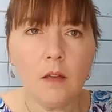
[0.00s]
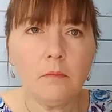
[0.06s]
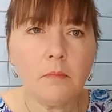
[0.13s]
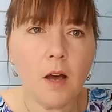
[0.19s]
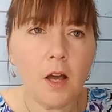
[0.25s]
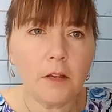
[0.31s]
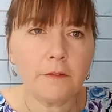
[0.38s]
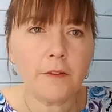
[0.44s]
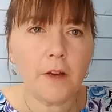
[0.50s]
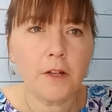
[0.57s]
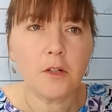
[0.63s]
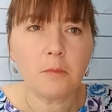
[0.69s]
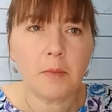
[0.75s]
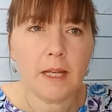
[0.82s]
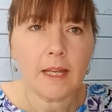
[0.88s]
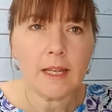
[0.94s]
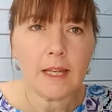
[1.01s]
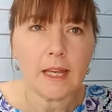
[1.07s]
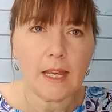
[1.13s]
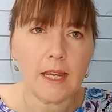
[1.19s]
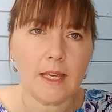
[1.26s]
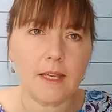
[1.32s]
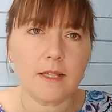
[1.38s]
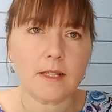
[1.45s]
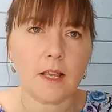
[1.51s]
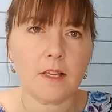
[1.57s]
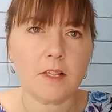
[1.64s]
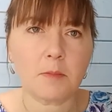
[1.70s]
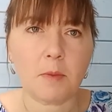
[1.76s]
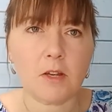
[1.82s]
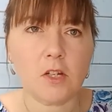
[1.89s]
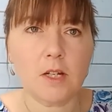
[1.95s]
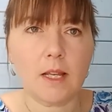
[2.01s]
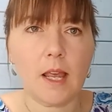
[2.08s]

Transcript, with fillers: My final pick is a special